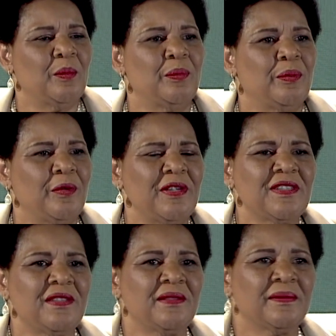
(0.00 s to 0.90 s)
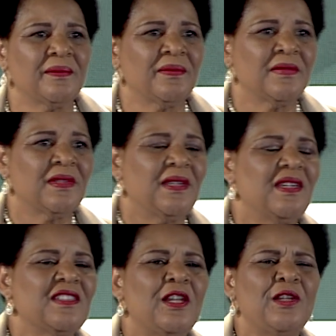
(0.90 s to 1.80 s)
Prison
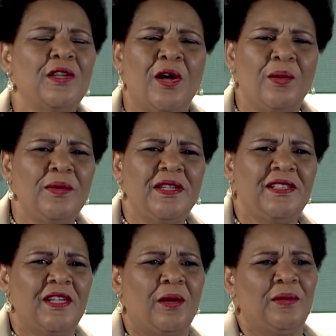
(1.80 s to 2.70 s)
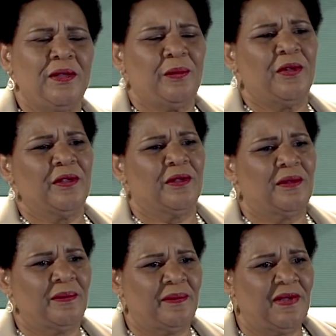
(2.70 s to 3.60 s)
is a lonely, lonely world
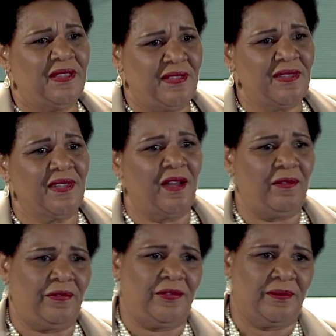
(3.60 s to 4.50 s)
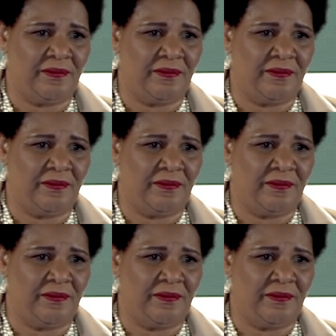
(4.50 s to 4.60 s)
in itself.